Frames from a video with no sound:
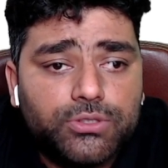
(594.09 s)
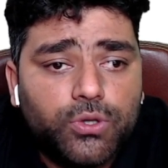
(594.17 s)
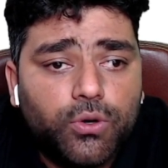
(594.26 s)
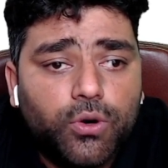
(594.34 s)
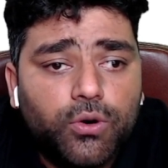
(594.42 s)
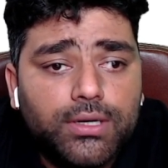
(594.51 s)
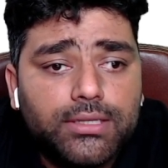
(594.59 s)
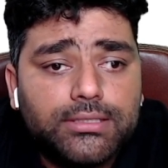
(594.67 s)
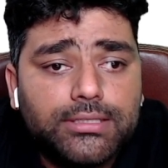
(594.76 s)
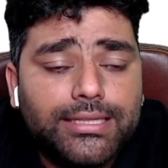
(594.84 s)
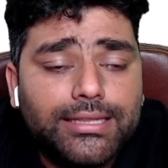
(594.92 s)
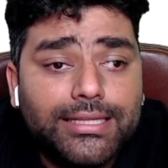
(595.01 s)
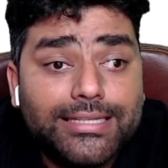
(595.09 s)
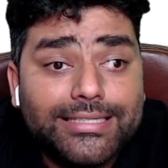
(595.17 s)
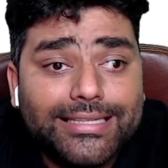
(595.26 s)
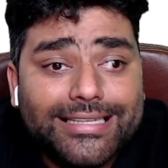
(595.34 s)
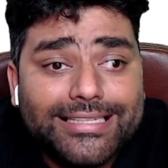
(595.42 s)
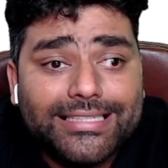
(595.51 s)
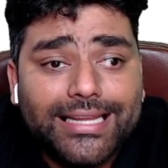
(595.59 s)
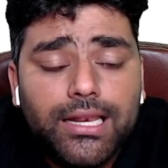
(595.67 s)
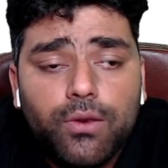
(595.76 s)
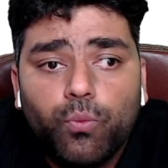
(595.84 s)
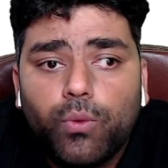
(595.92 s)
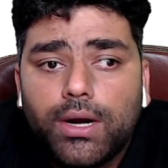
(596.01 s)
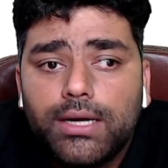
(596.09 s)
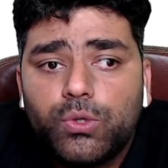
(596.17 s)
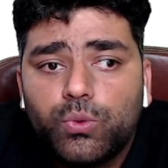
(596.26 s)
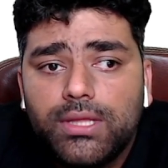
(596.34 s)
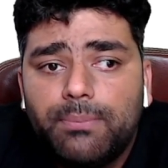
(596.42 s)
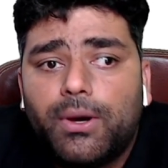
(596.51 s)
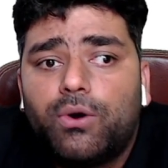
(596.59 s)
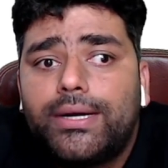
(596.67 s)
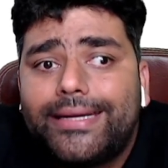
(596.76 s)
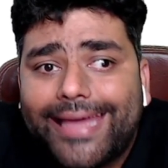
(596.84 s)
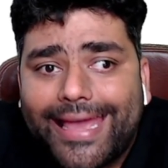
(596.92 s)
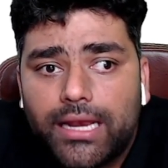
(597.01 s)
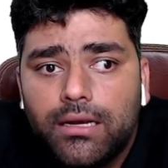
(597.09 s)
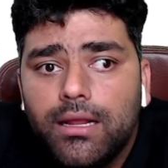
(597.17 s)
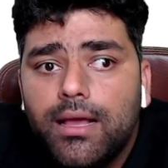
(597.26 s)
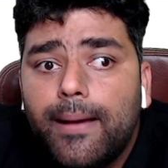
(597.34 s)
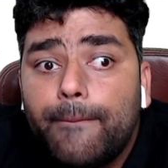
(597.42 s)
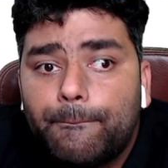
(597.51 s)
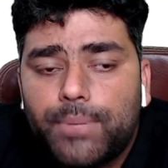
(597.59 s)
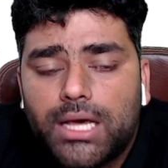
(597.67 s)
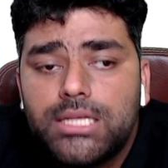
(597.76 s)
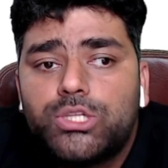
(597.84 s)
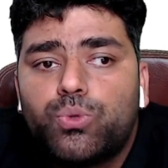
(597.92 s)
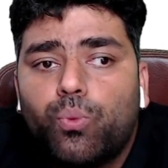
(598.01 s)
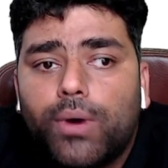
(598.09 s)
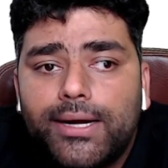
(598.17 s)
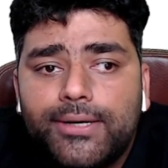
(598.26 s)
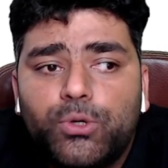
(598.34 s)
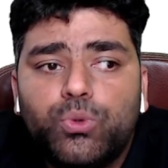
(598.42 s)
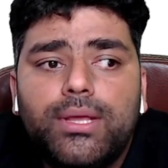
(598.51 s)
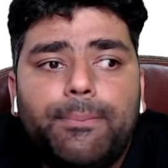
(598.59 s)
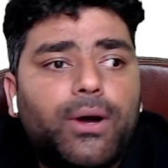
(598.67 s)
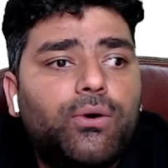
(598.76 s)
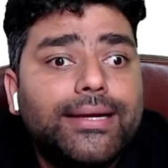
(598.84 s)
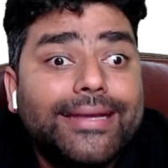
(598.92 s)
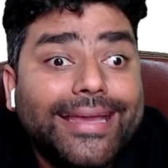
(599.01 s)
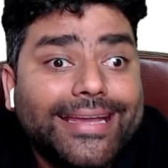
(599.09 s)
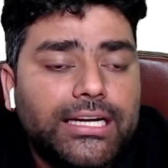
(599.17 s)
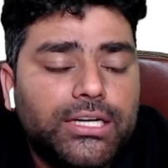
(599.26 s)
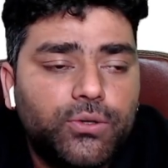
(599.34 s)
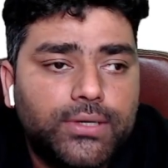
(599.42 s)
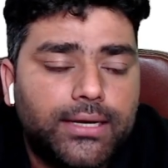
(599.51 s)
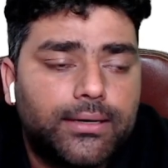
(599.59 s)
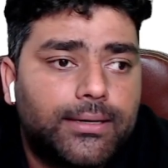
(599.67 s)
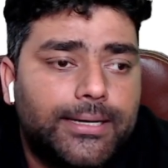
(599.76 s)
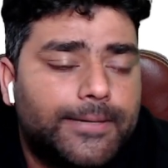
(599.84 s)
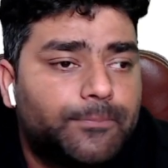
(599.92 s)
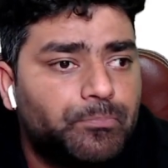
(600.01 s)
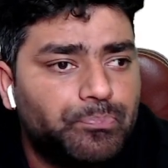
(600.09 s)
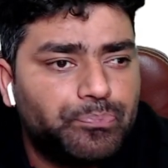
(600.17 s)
So on, this is still 1 to the power 10 plus 1 to the power negative 10, right?